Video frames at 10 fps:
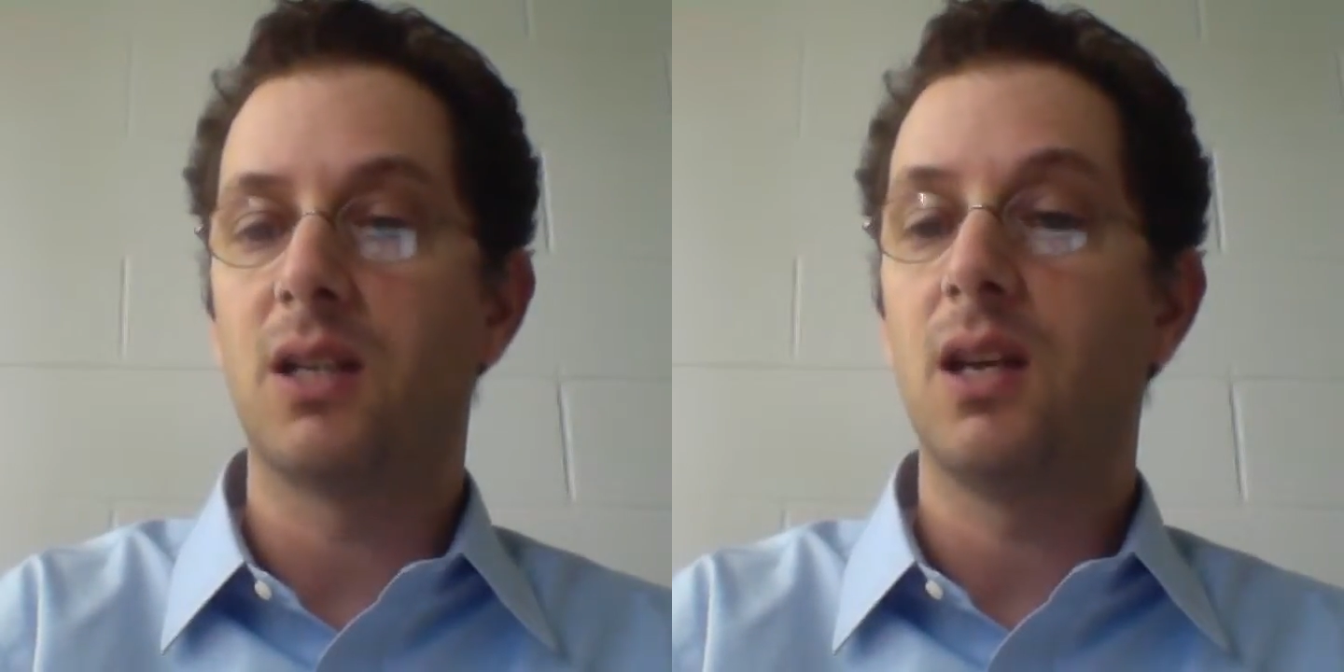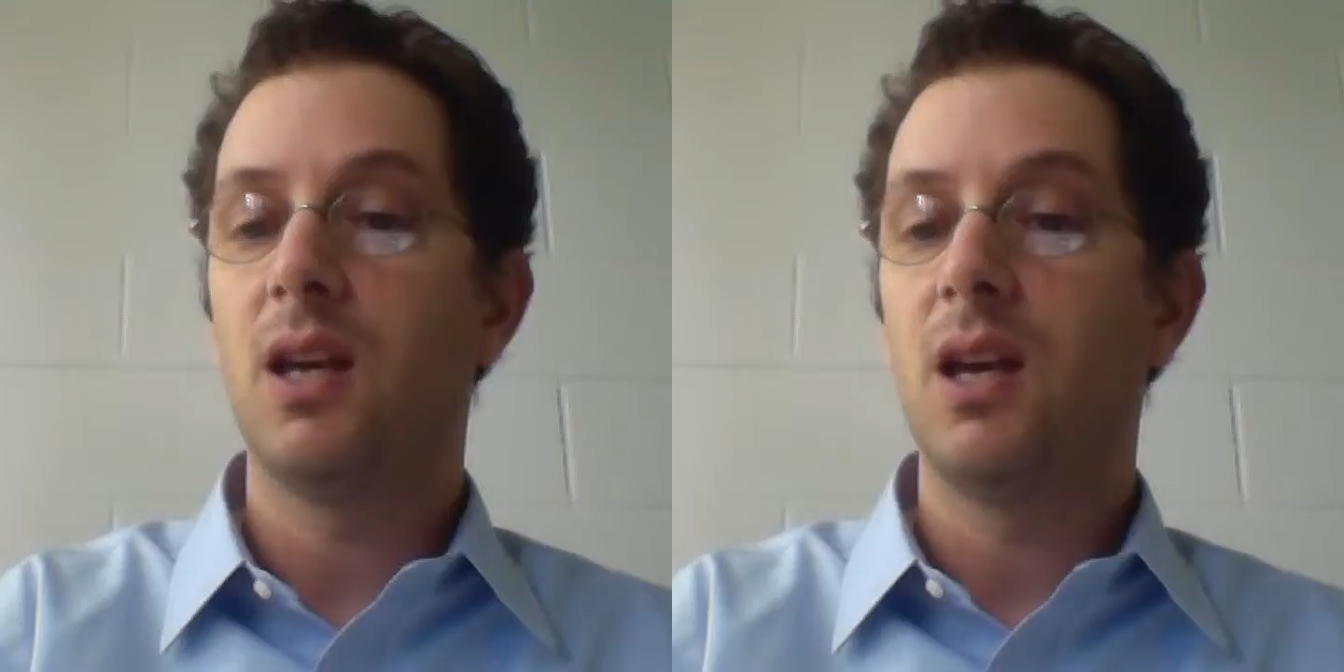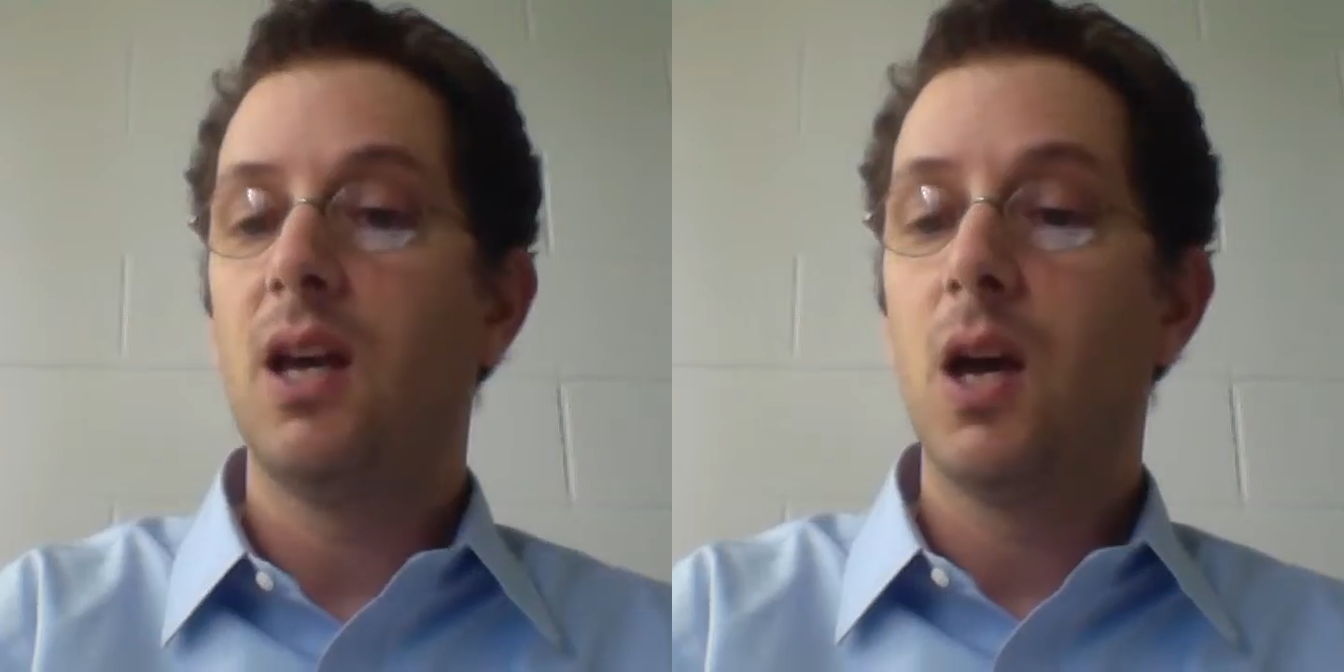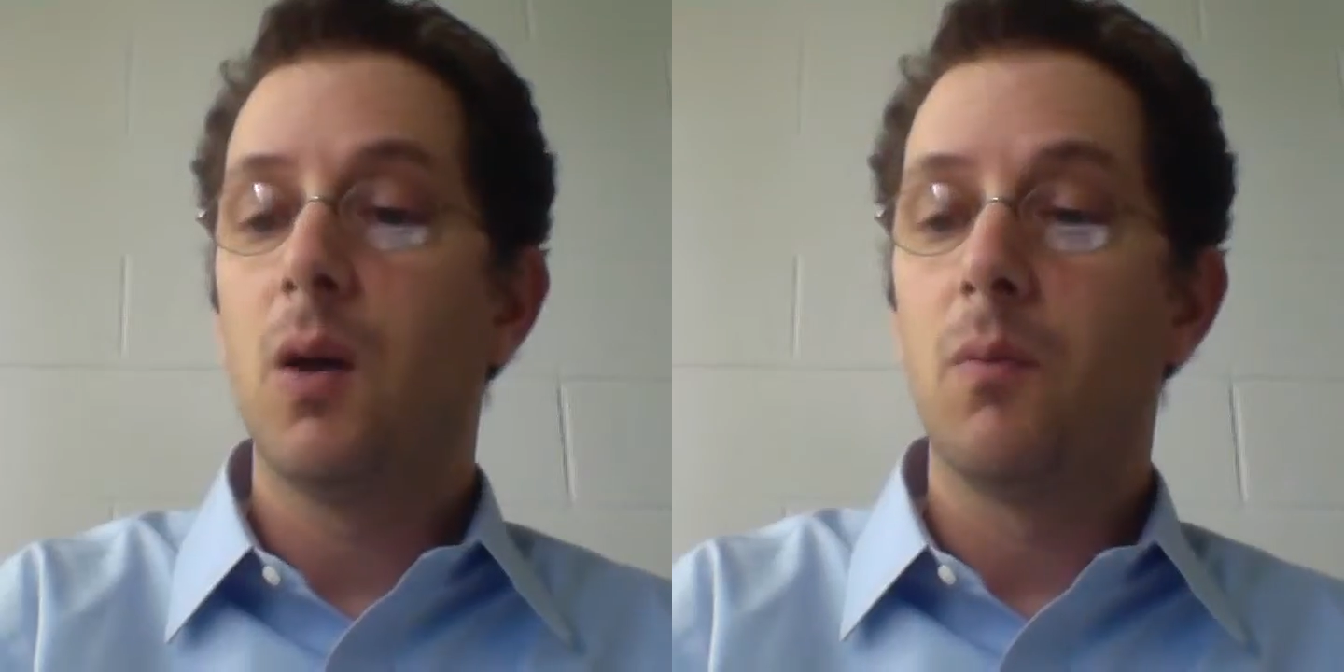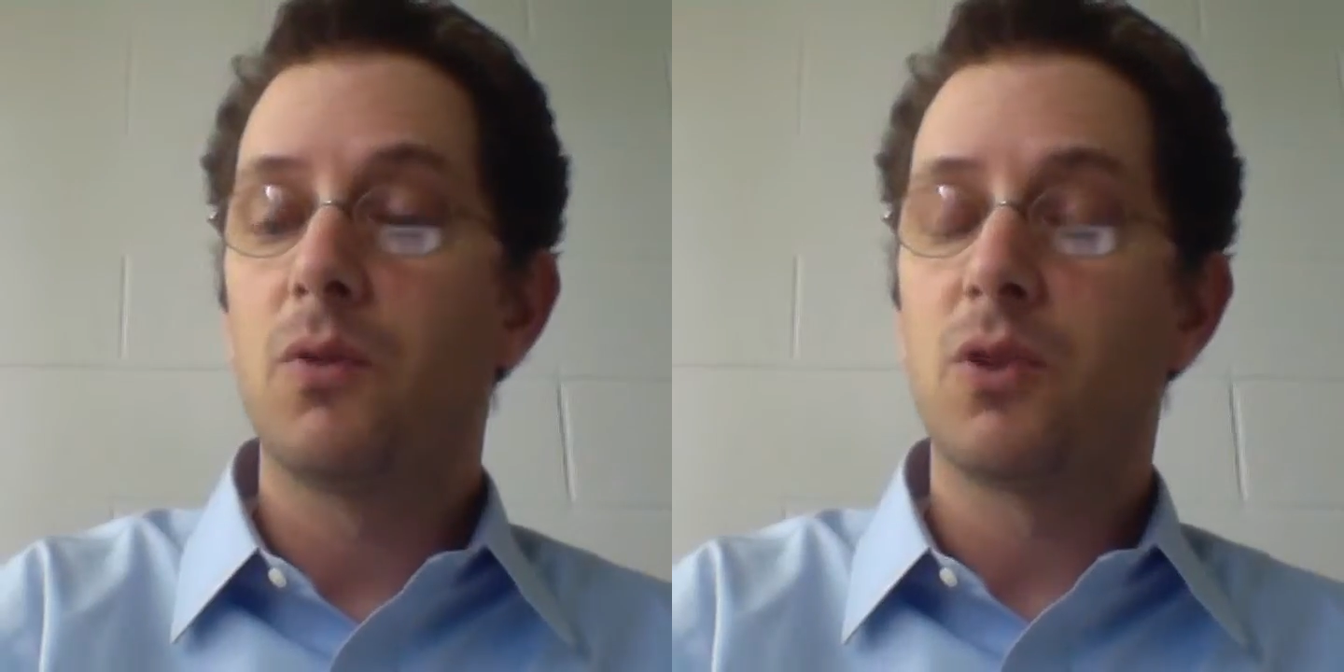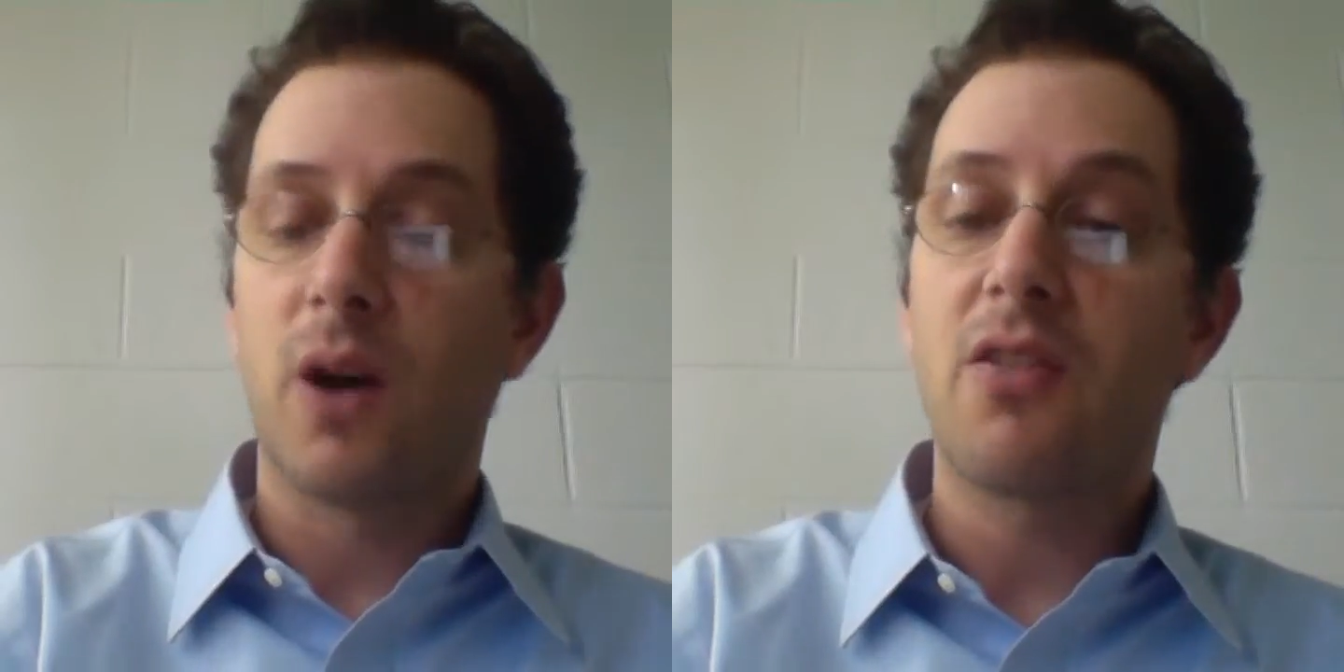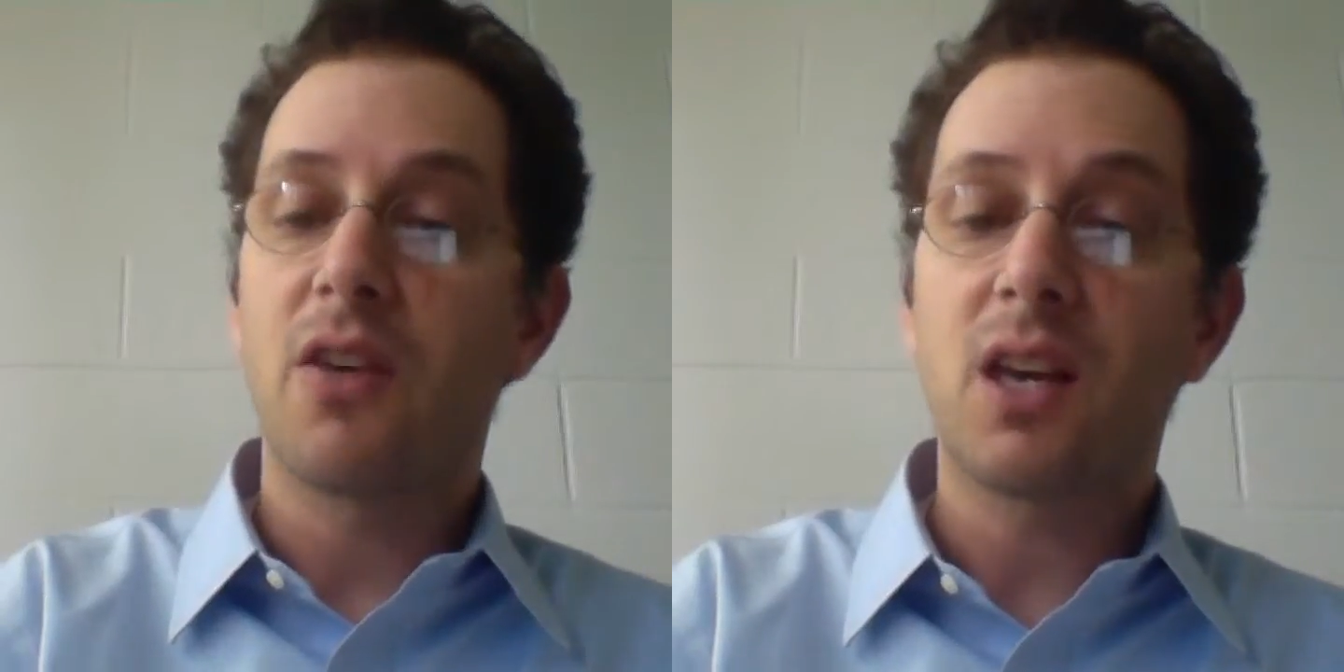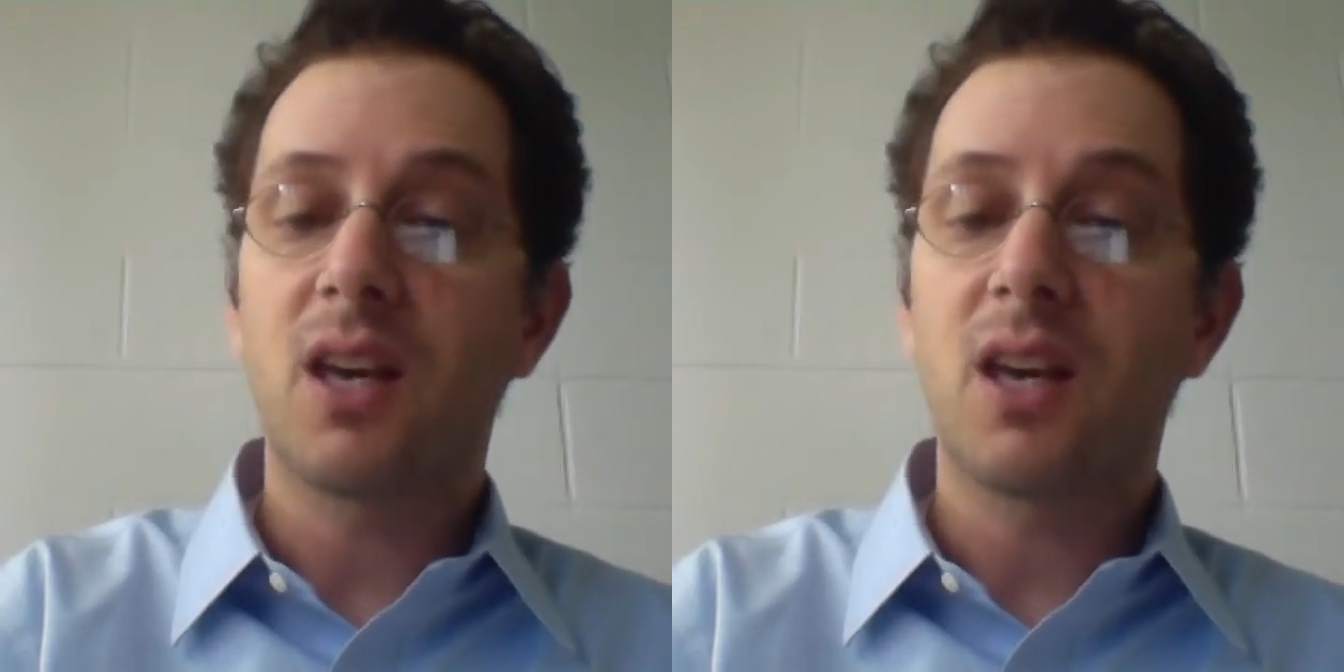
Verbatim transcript: But so I